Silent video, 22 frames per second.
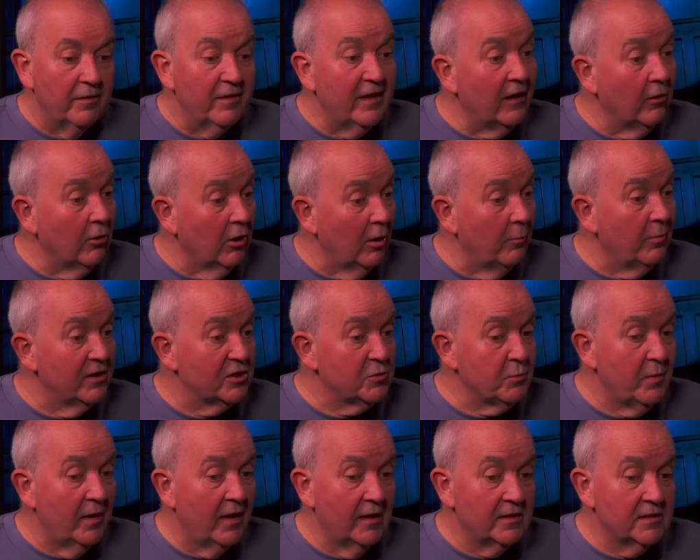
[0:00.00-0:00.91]
Then I got a bit of
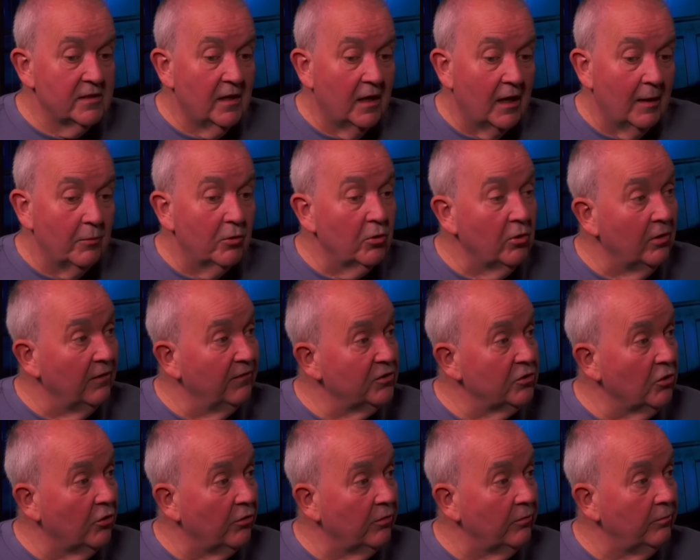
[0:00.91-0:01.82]
spare time, and all of
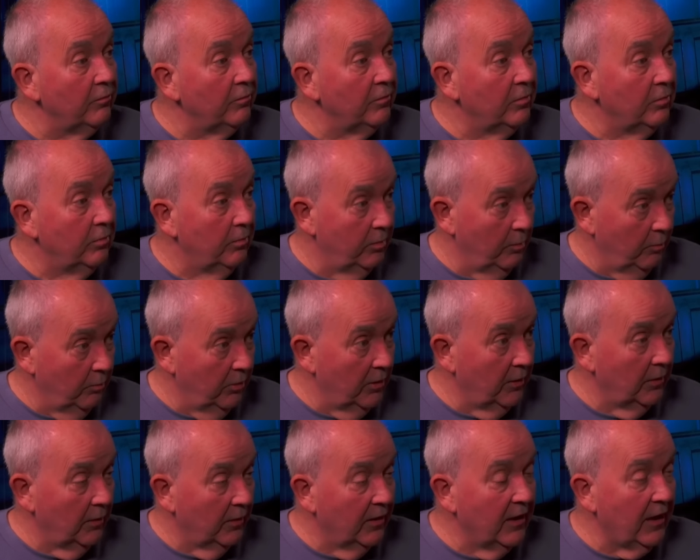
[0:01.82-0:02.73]
a sudden,
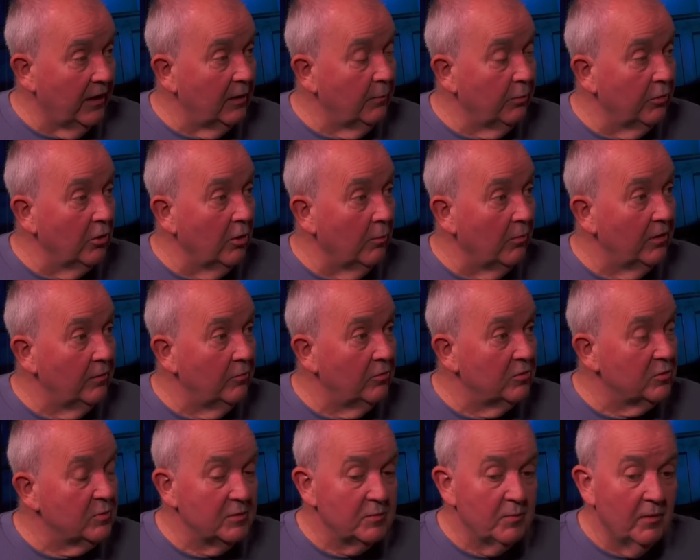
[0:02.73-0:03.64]
Gary Plummer, who
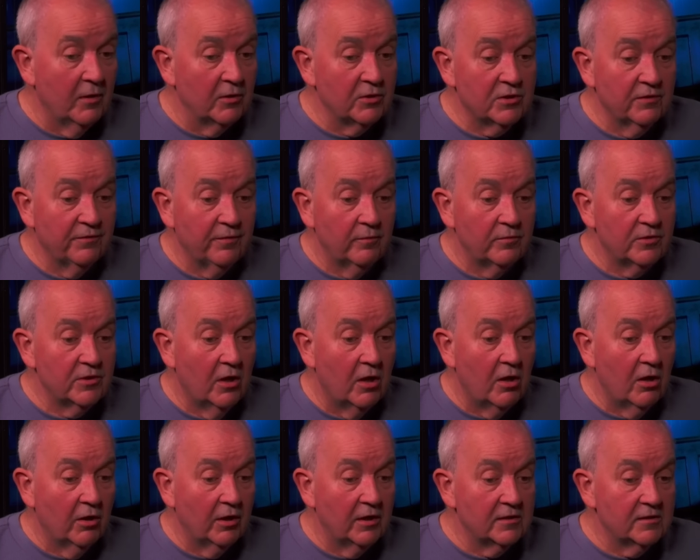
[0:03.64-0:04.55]
was my sponsor from
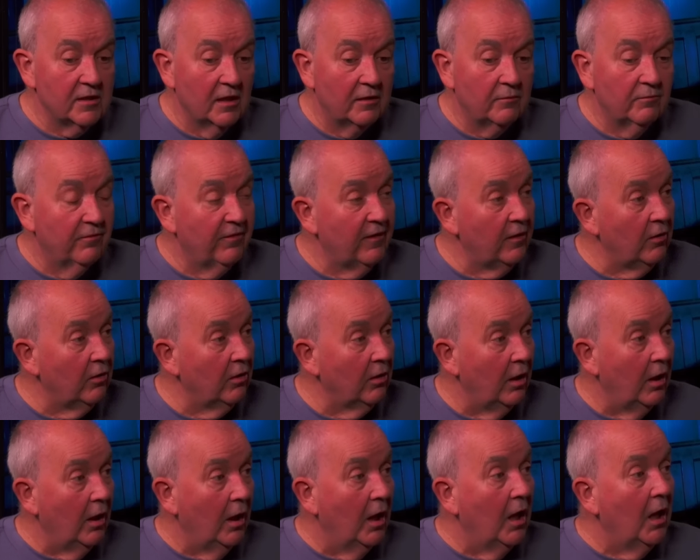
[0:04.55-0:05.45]
Target, said, Phil,
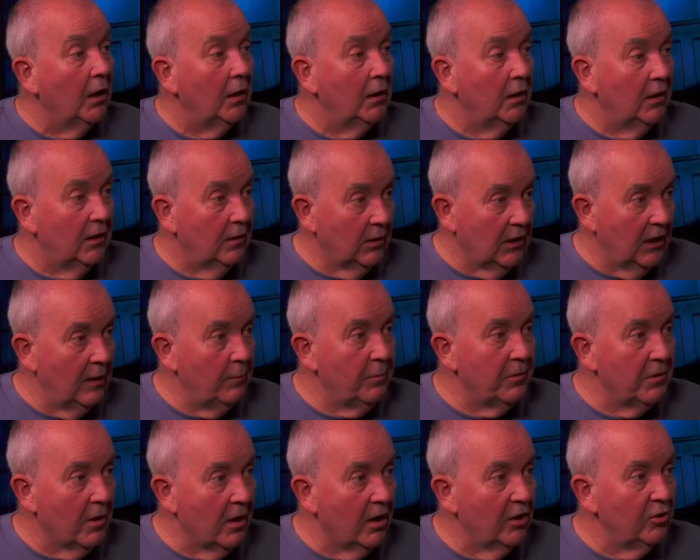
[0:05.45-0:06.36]

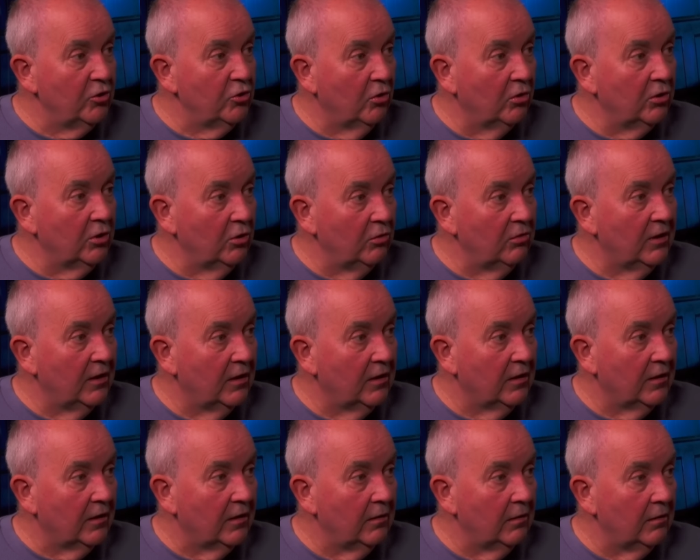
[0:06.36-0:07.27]
keep your eye on young Luke
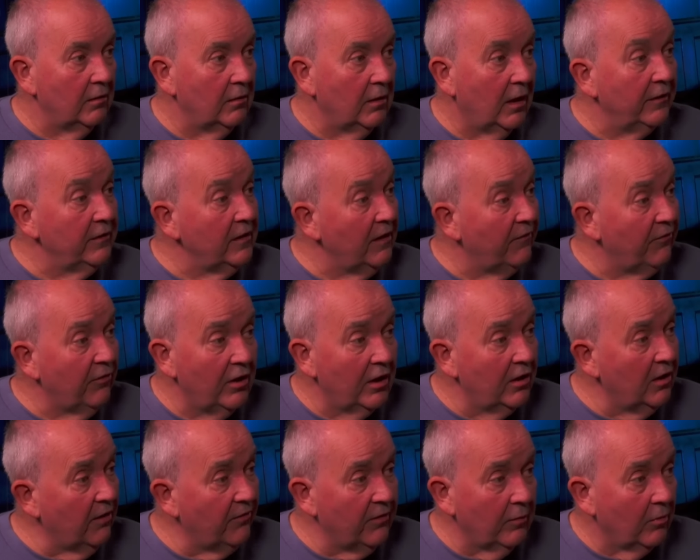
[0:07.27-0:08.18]
Littler. I'd never
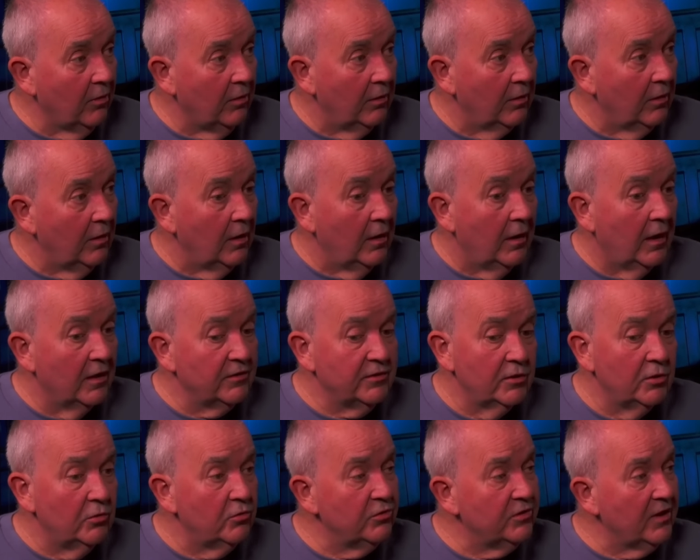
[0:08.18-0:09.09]
heard of him. I
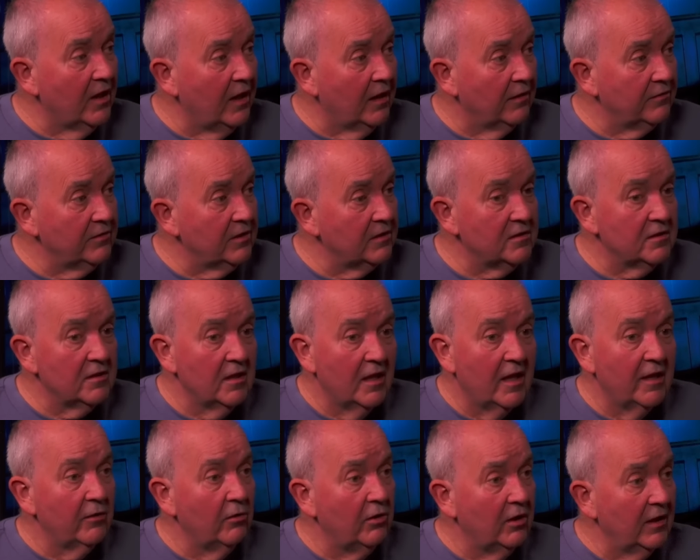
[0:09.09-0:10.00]
said, who's that? He said, there's a
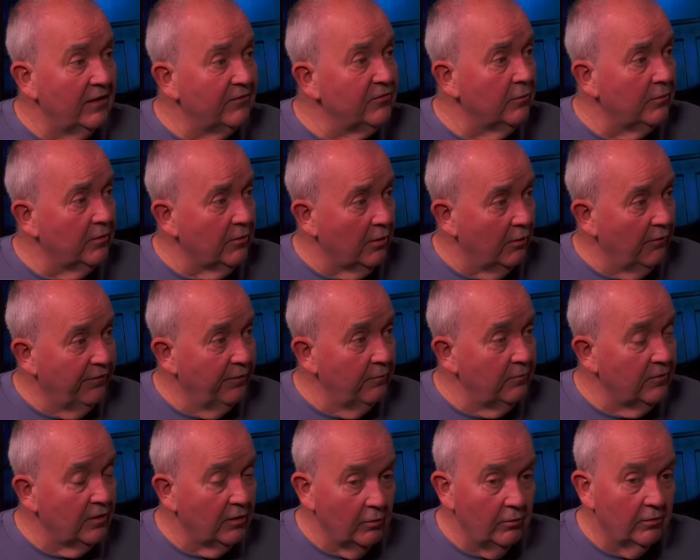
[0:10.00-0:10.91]
lad who only lives up the road
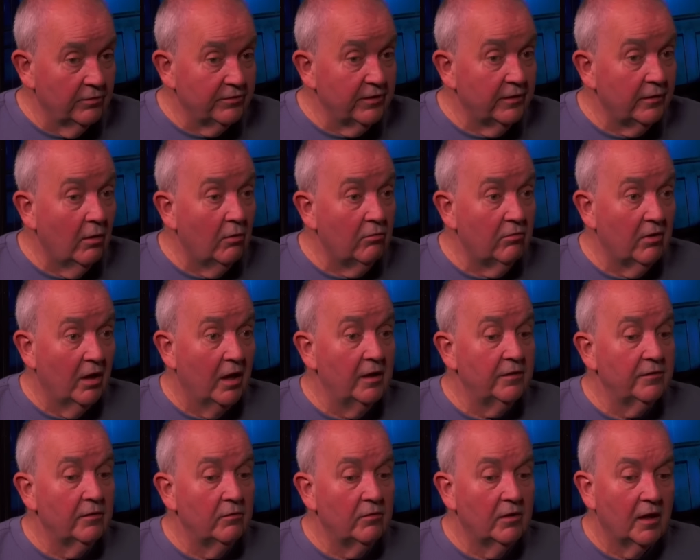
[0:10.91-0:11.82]
from you. I said, oh,
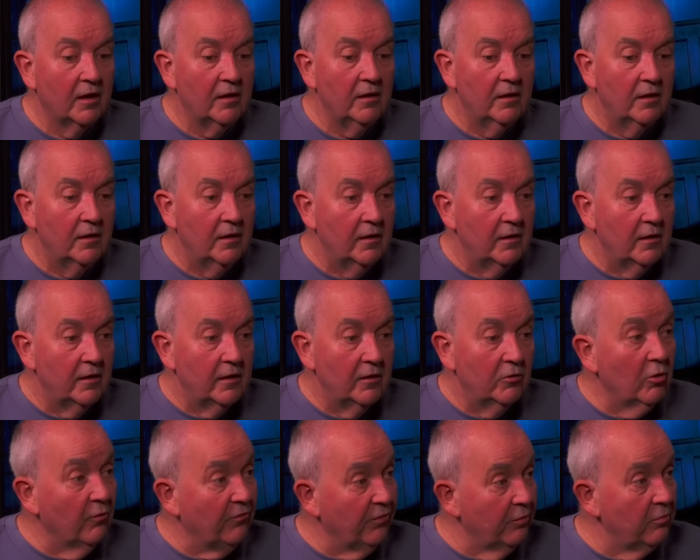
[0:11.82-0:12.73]
right, okay.
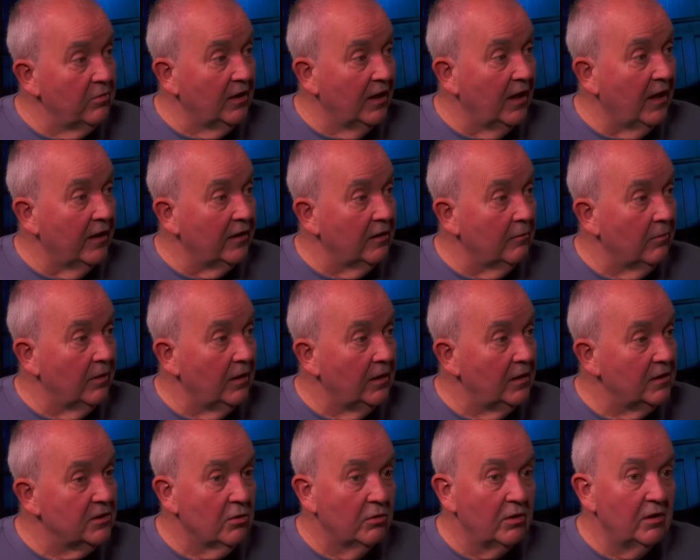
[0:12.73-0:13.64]
He come from the academy.
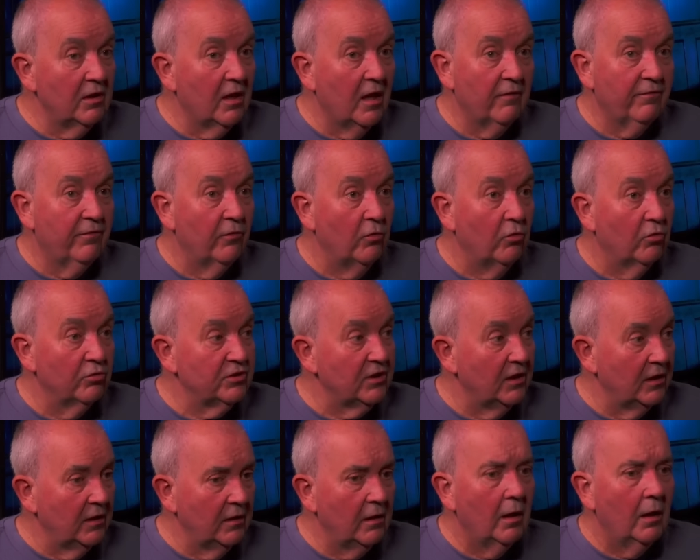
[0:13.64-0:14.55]
He's only like
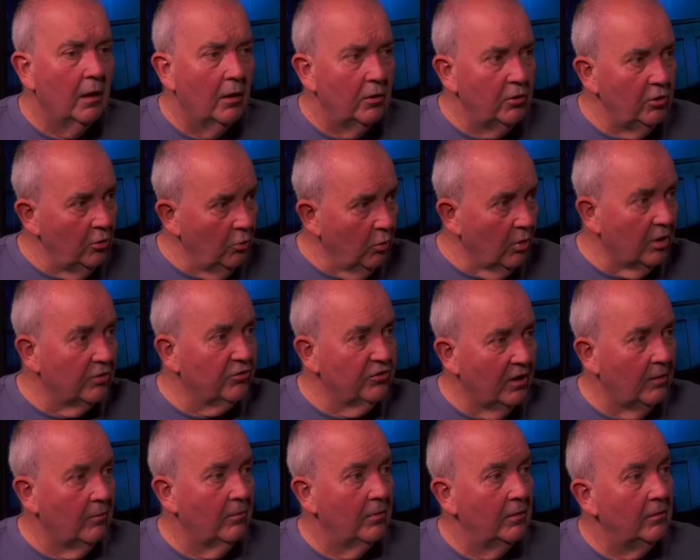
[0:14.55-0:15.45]
14. You watch
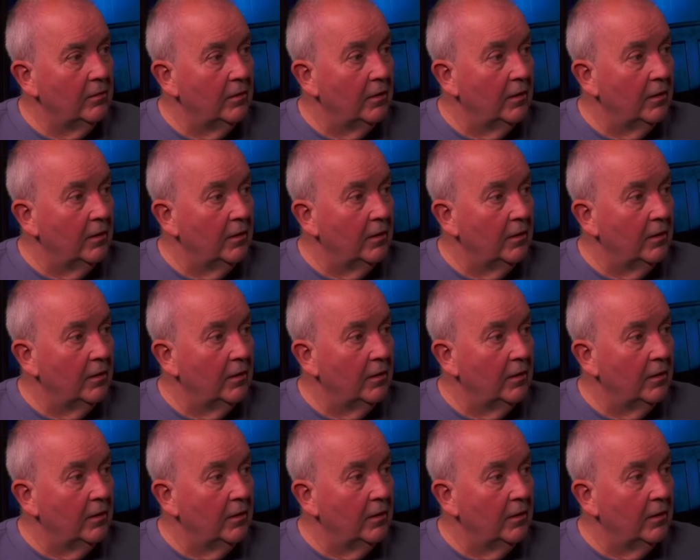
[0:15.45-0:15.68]
him.